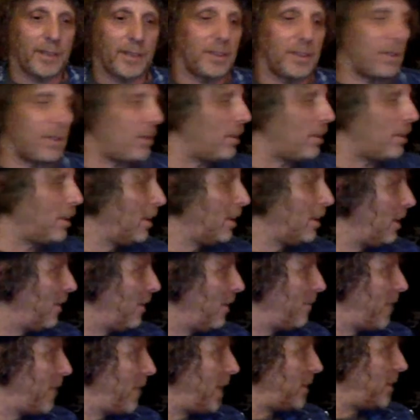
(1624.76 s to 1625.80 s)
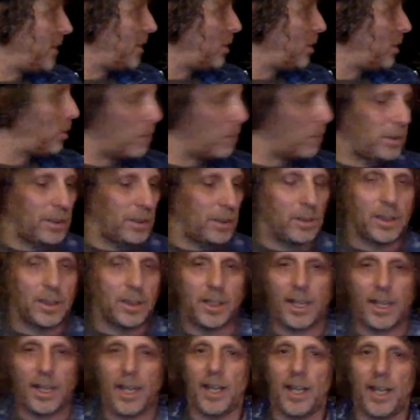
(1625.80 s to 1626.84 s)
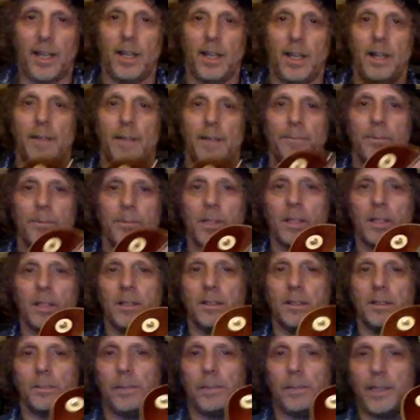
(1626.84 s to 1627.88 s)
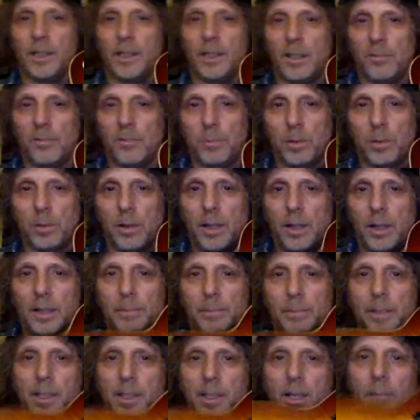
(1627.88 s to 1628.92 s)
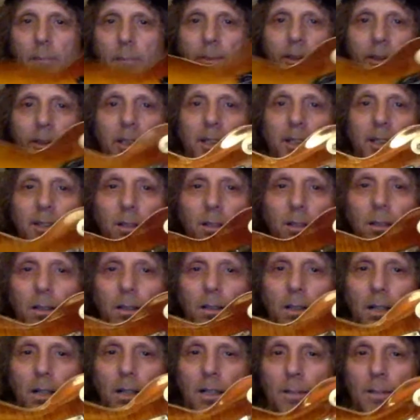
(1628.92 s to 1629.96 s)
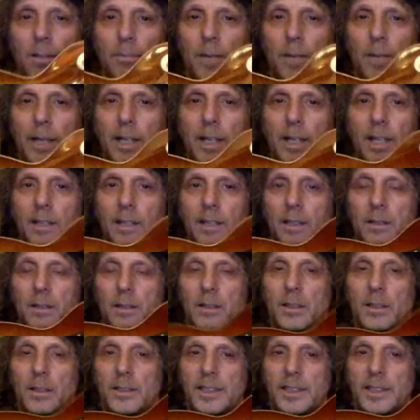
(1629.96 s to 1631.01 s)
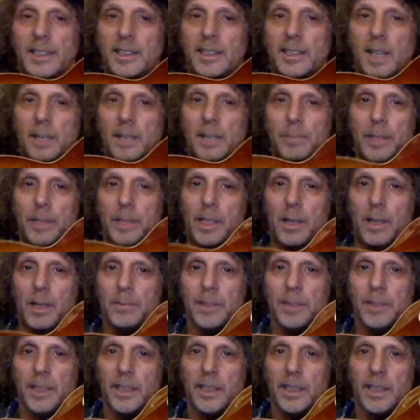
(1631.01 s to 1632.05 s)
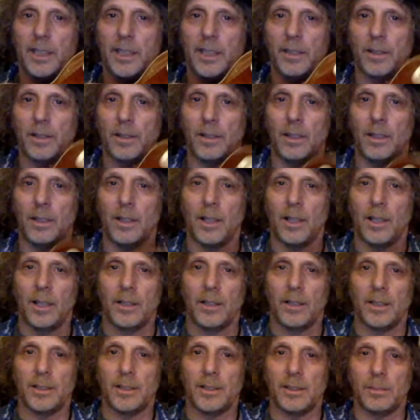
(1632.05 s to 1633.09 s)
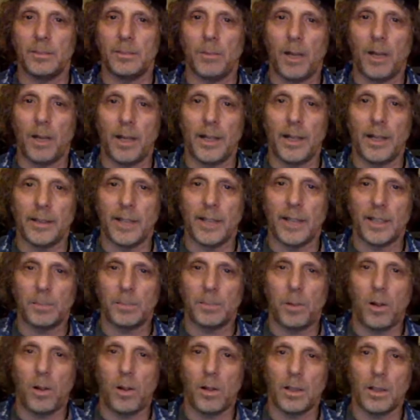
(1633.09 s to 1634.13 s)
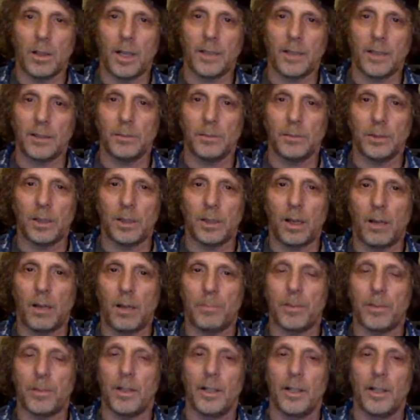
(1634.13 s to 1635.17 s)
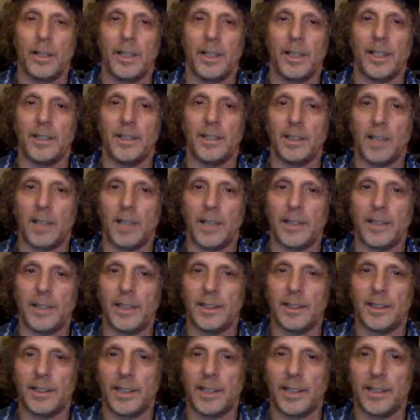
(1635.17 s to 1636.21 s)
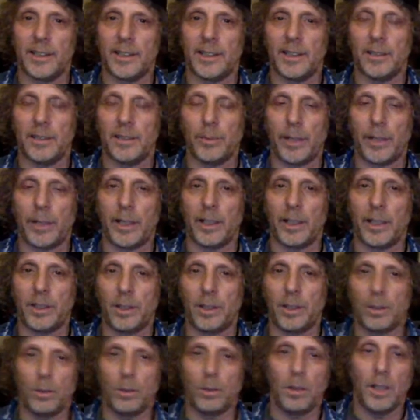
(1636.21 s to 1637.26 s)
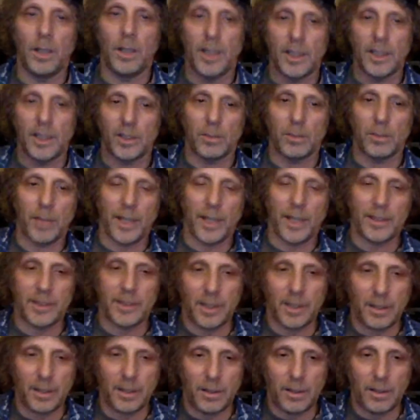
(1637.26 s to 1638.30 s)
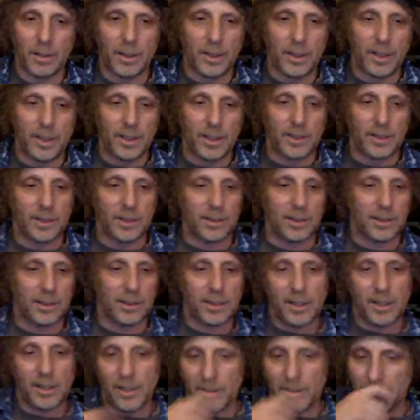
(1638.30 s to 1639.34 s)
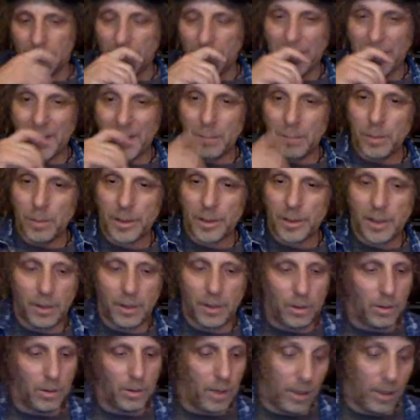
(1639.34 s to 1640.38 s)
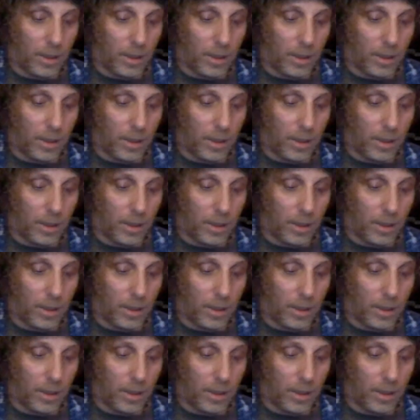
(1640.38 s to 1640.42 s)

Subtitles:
So that's cool. So today, speaking of Pariah pickups, these are, I got T-type pickups in here. This is my Les Paul Custom Shop. It's a 1960s reissue. It's from last year. It's my number 2.